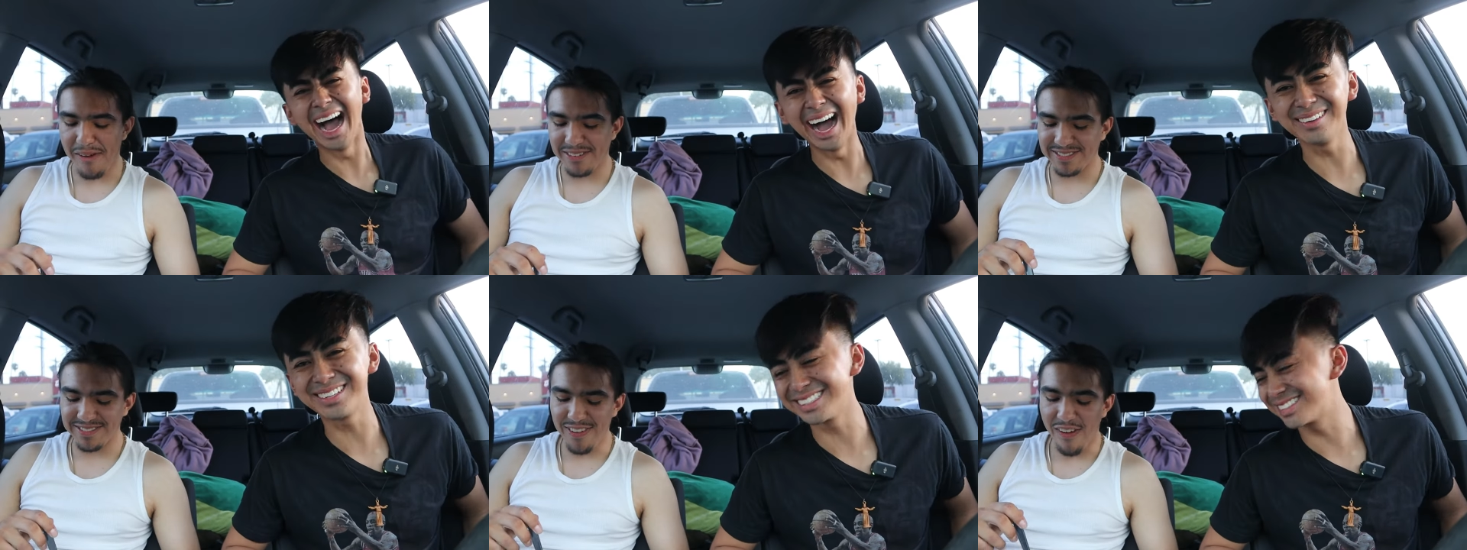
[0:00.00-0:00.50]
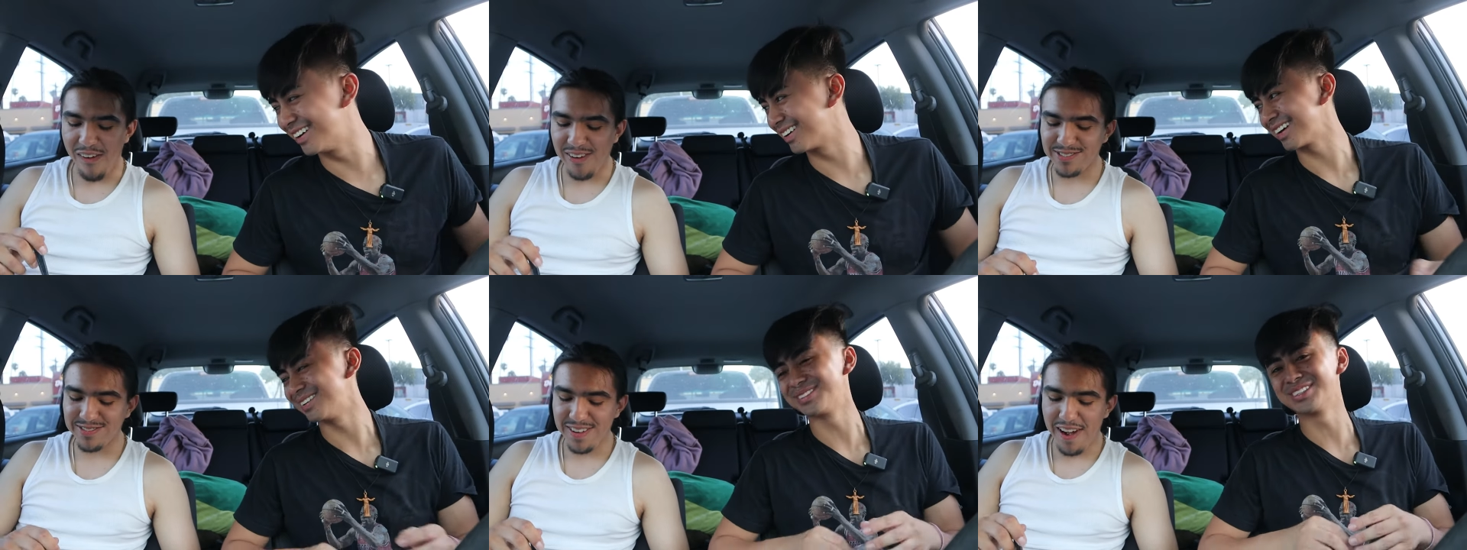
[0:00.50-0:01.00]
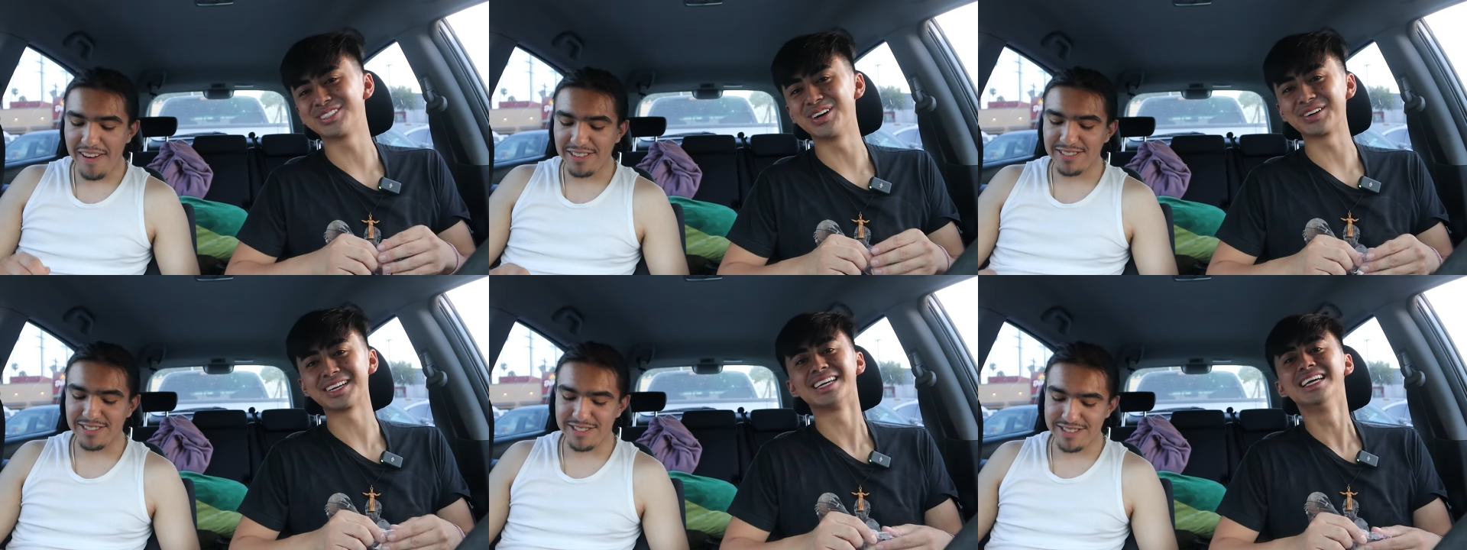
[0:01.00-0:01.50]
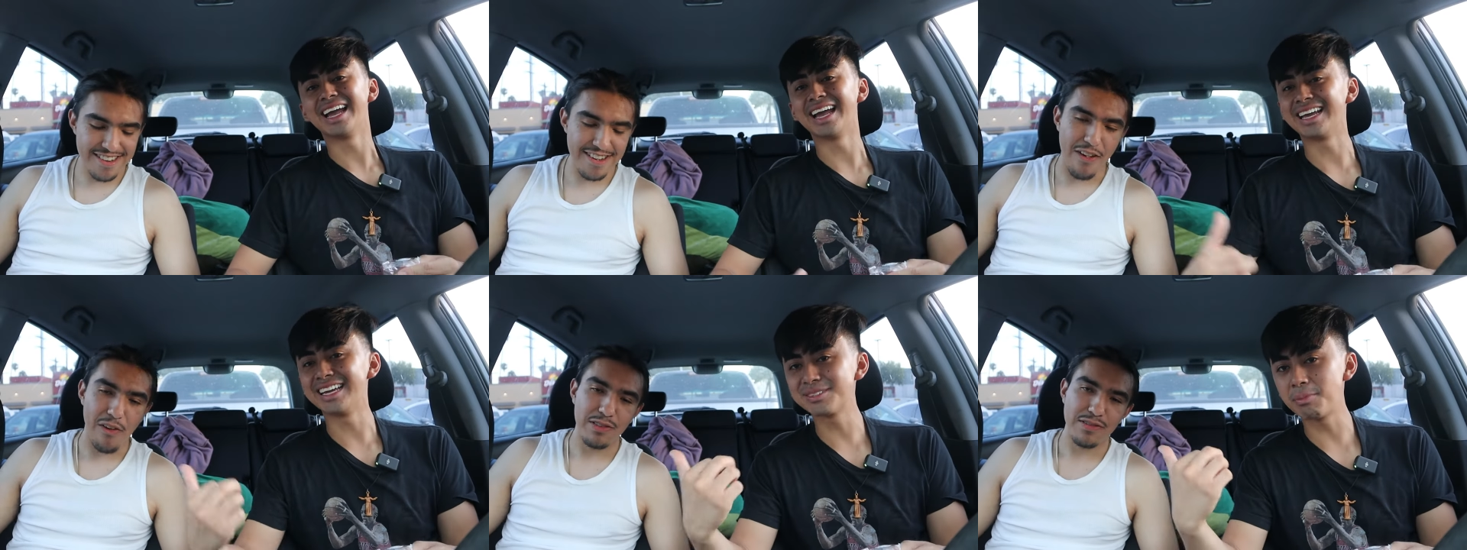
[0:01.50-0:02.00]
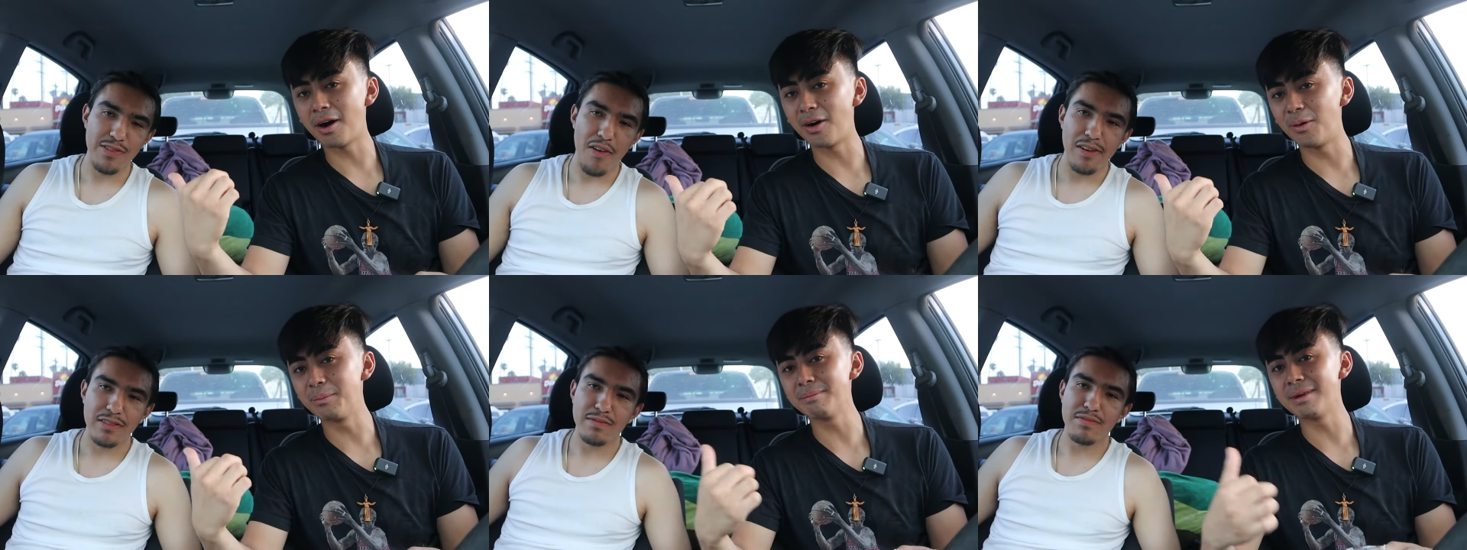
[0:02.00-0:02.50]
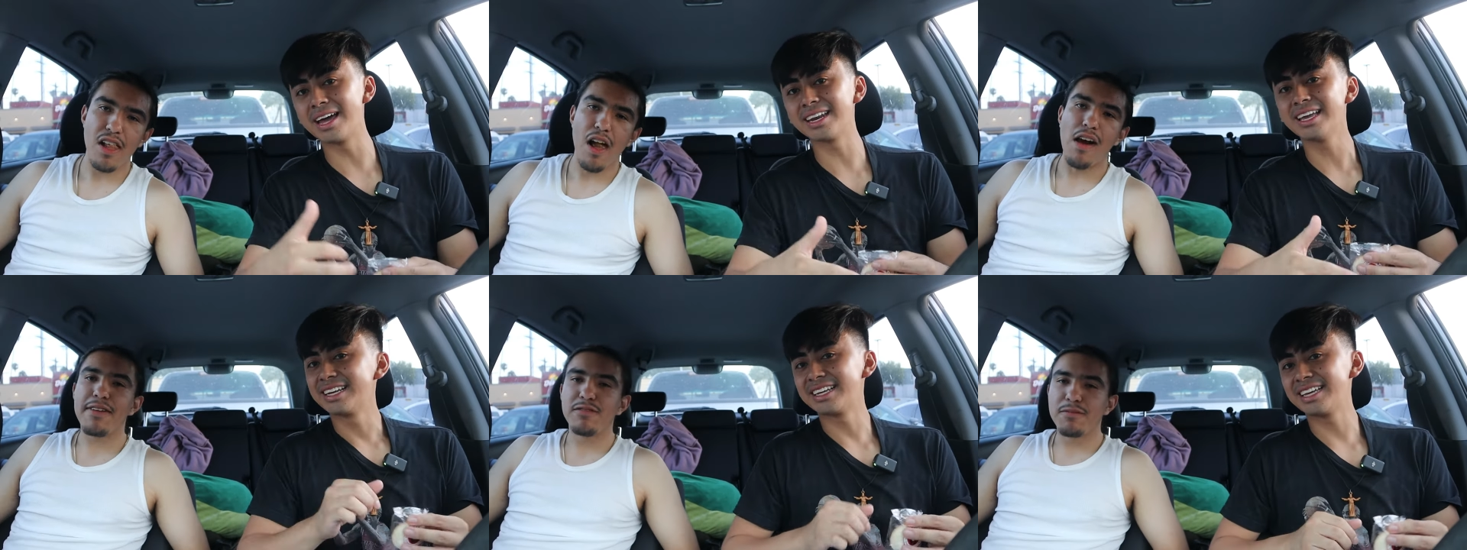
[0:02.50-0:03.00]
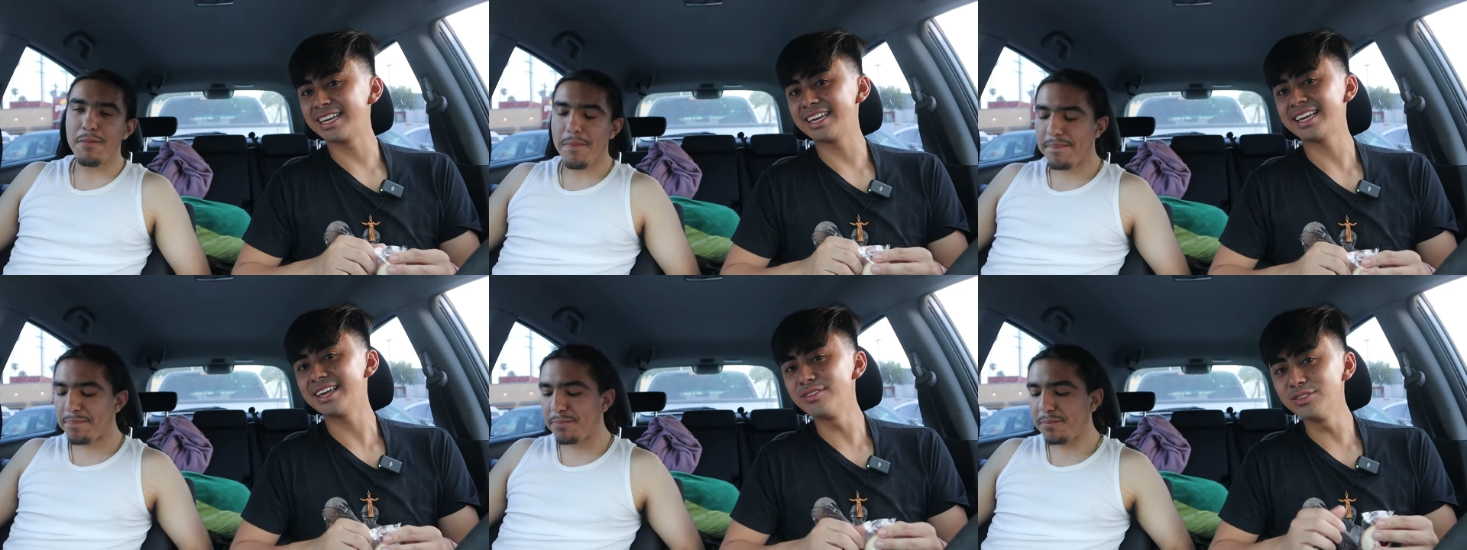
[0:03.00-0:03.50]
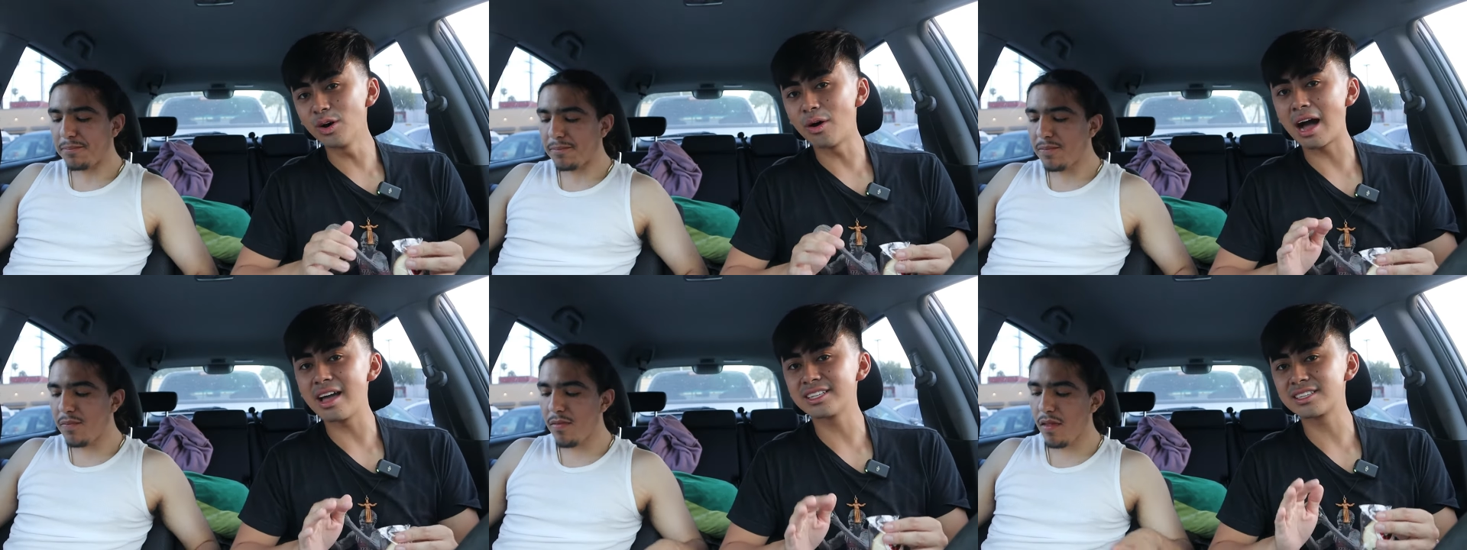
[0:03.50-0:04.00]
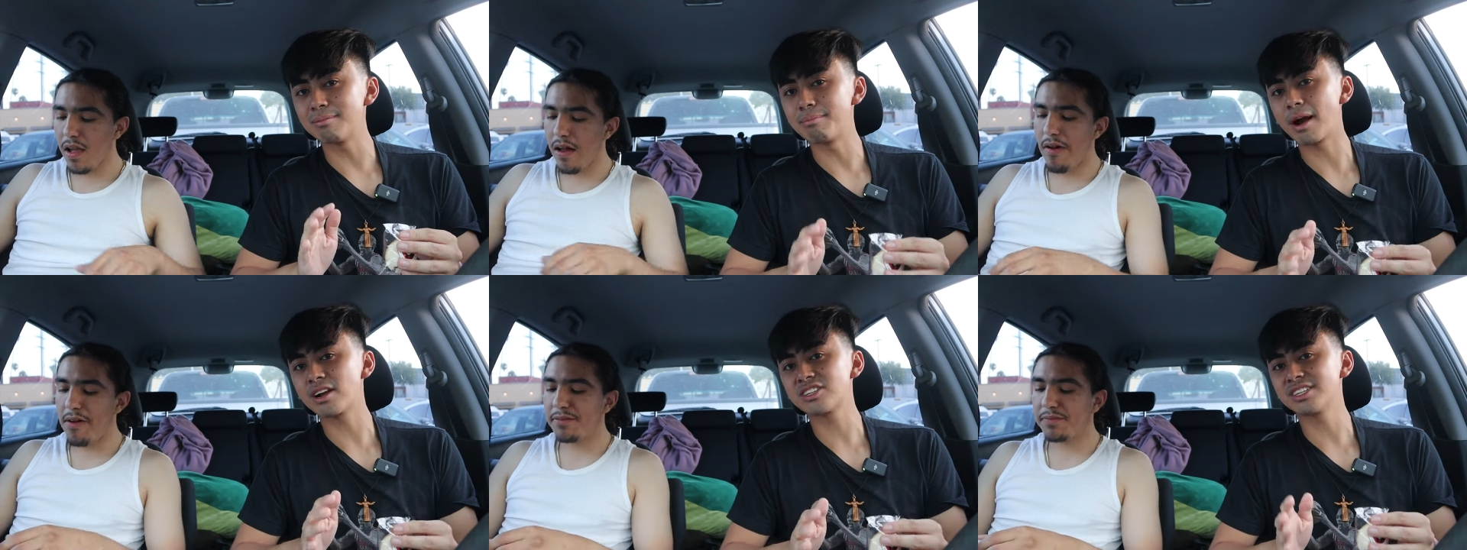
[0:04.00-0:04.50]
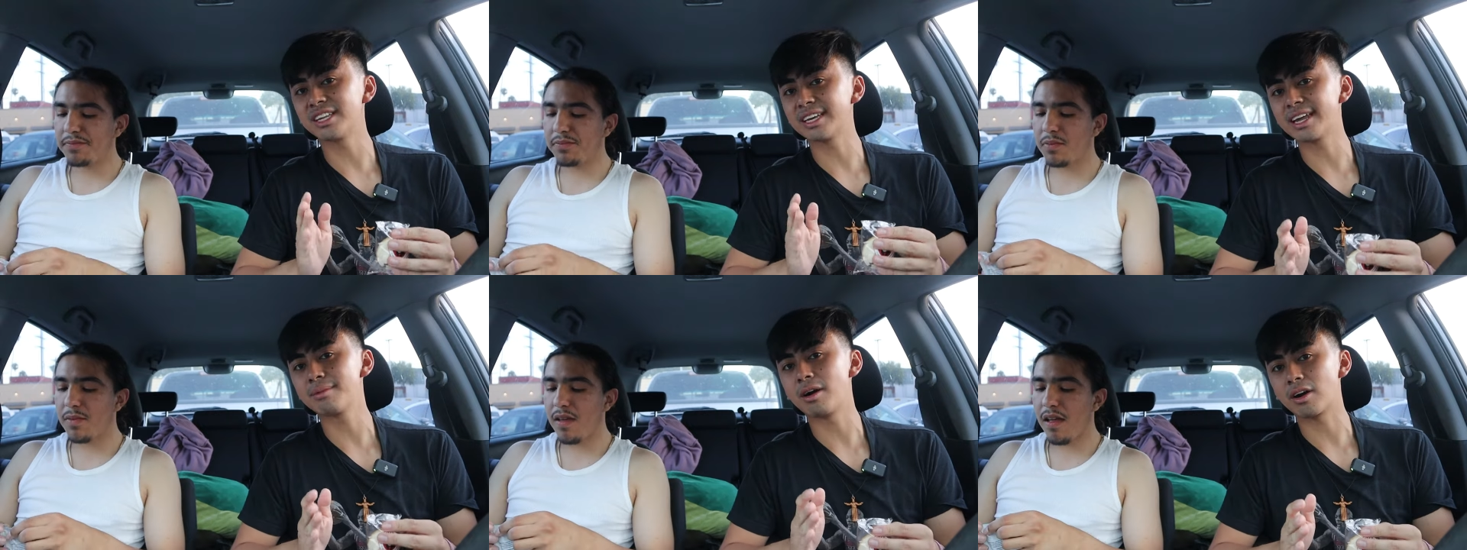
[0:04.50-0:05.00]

Speaker 1: I'm just joking. Hey, he's my homie, man. Even though it's embarrassing to get in